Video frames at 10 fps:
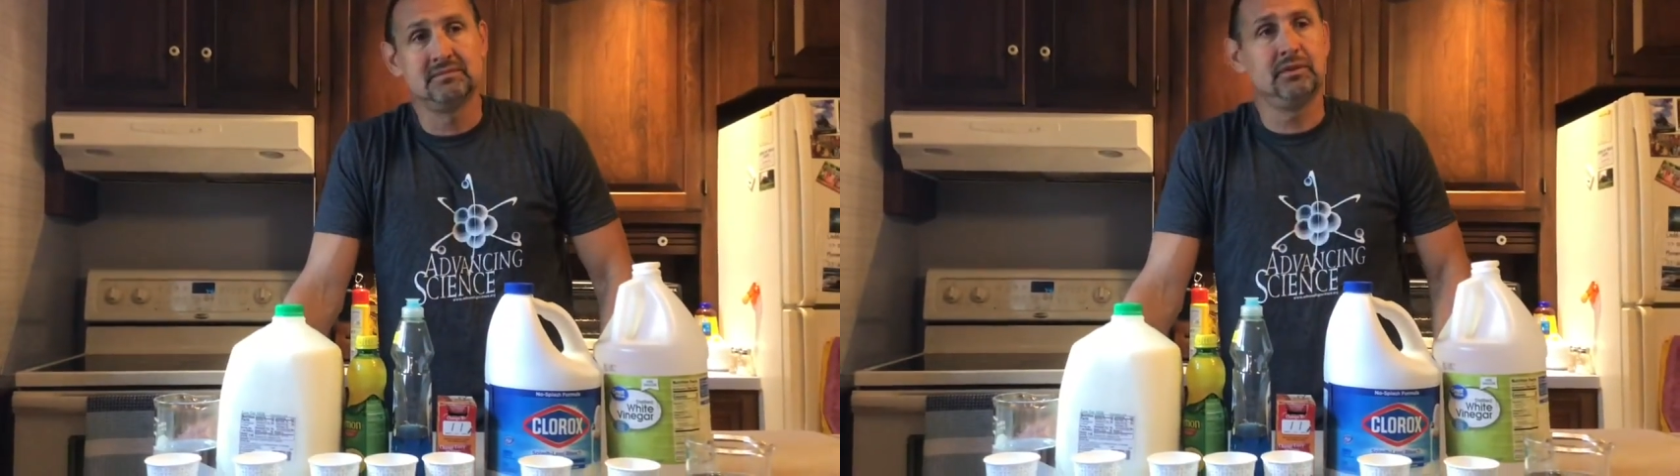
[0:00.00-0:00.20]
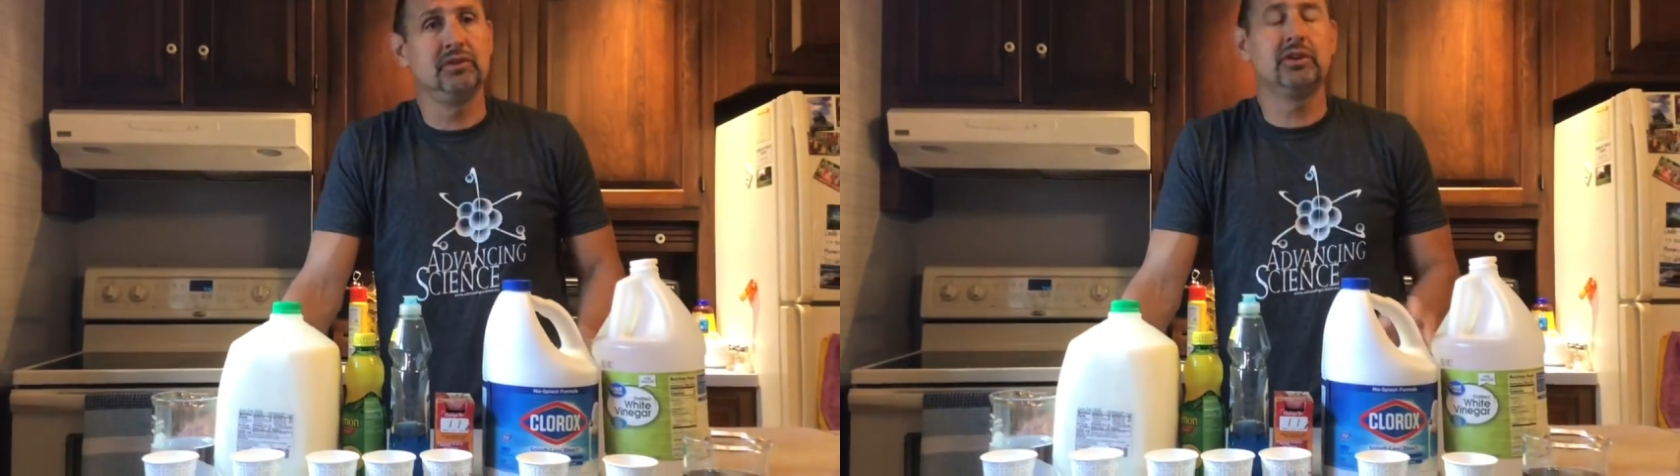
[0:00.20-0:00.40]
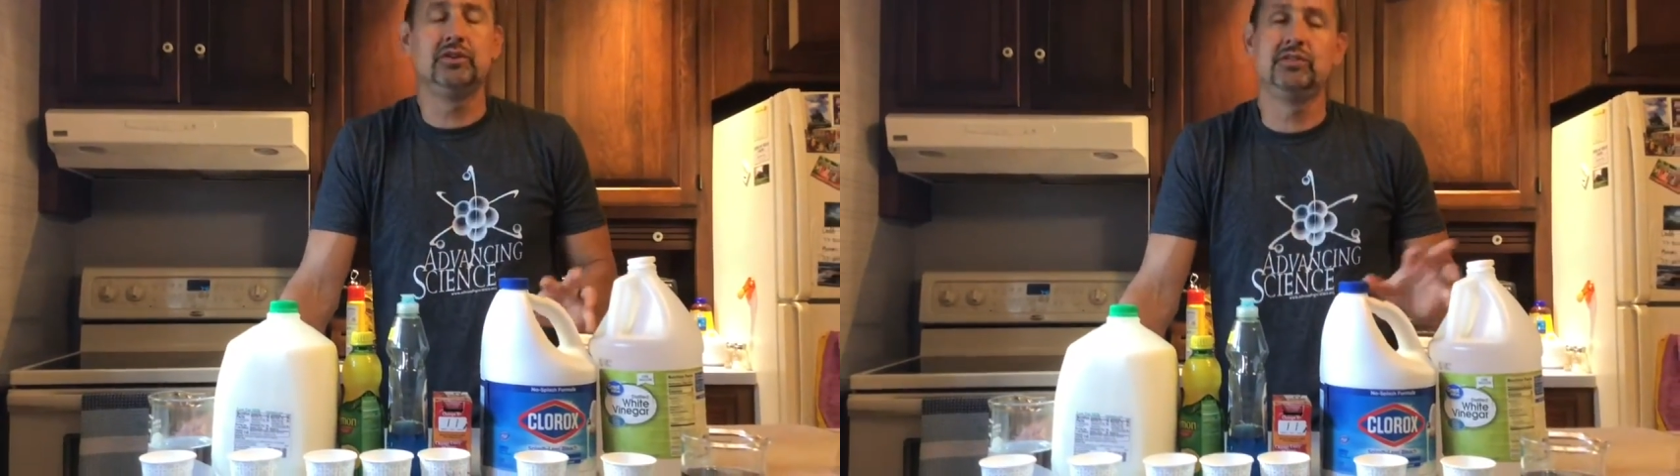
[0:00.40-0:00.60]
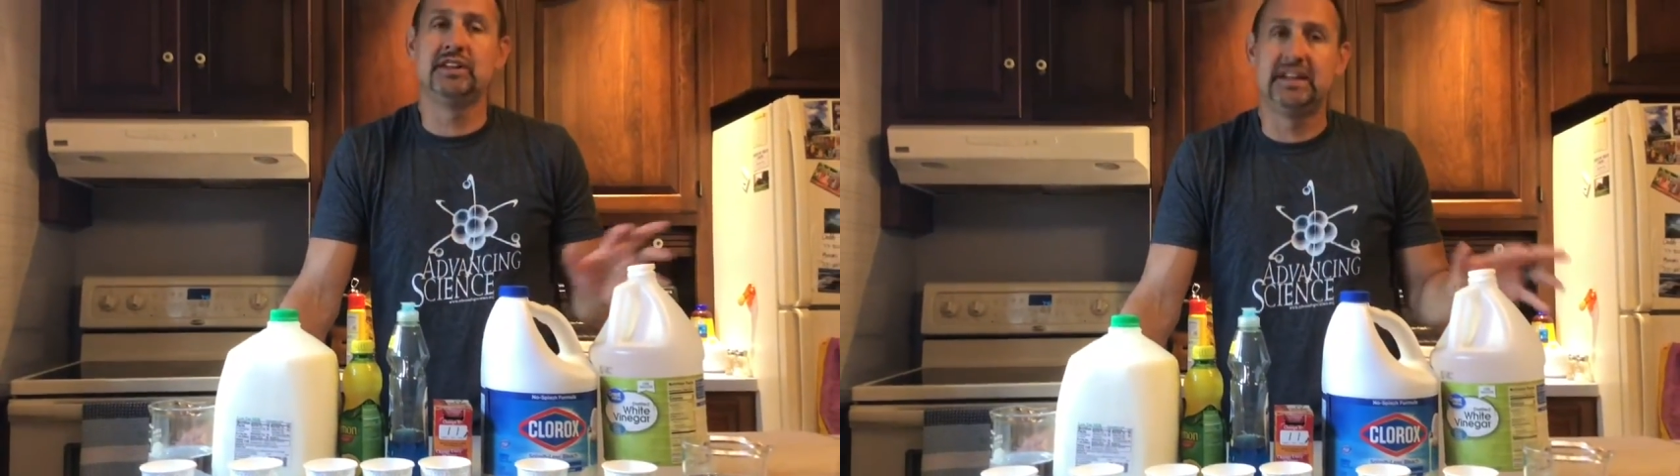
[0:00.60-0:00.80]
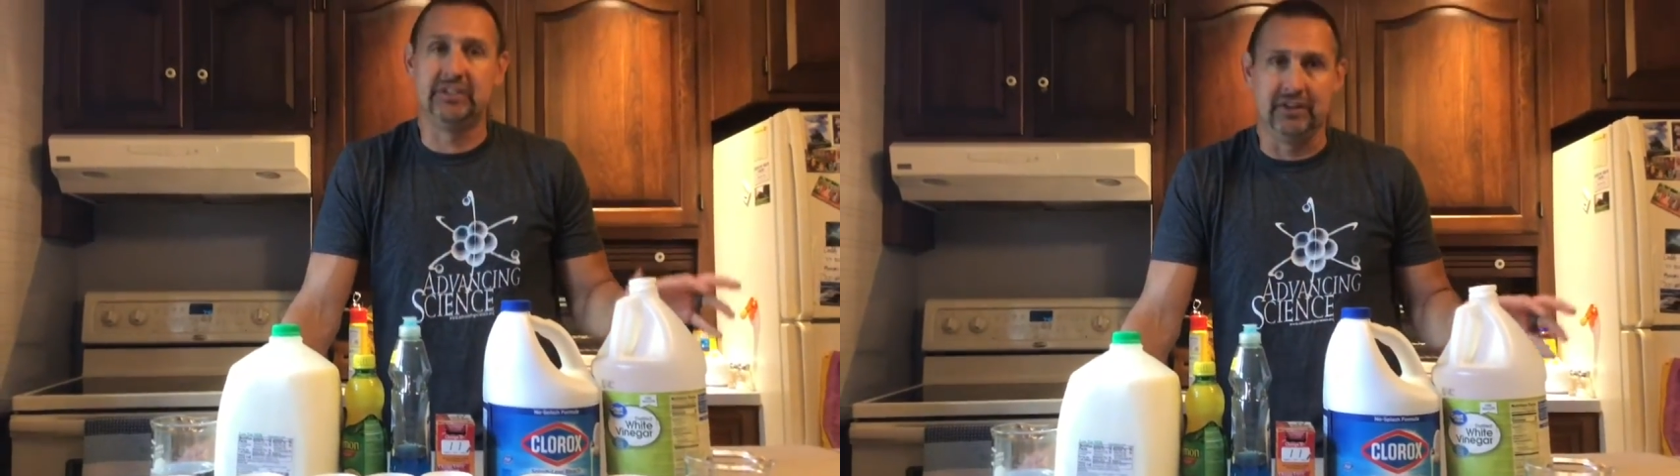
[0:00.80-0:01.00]
but you could use
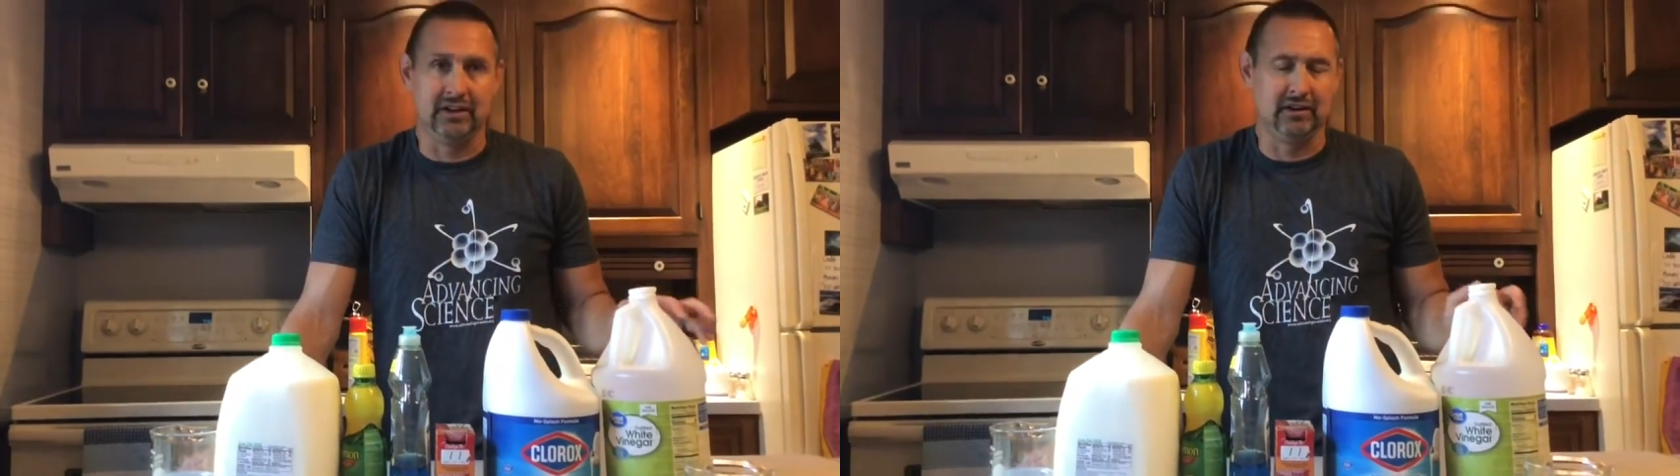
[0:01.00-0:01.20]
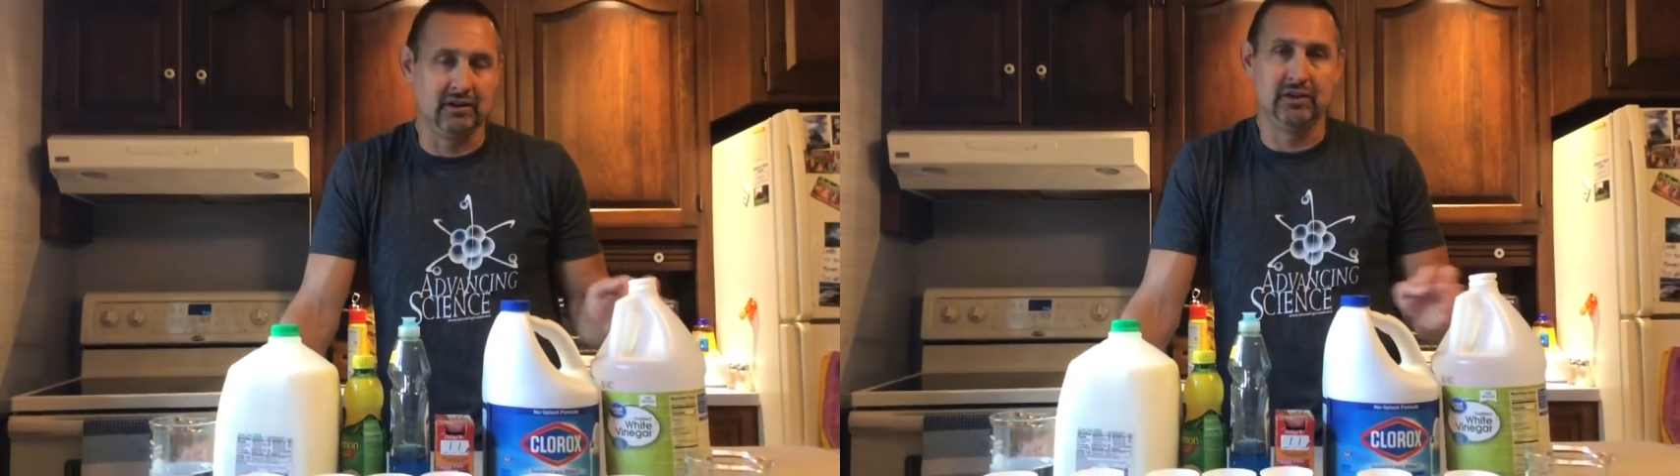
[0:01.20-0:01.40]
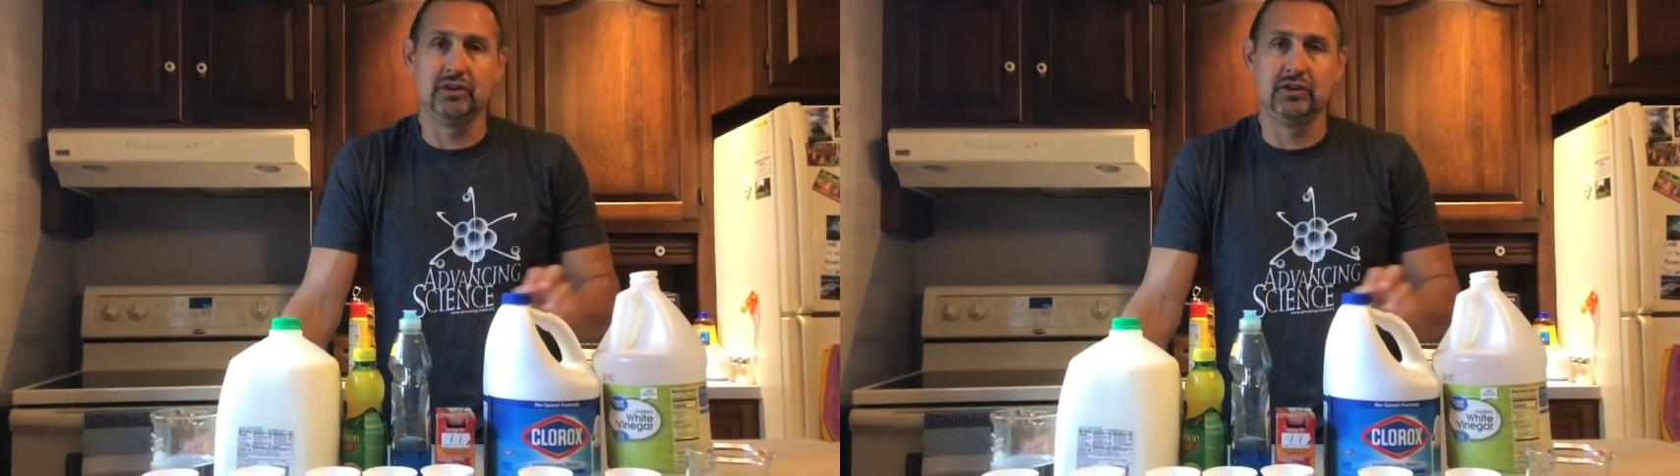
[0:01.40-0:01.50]
anything, or you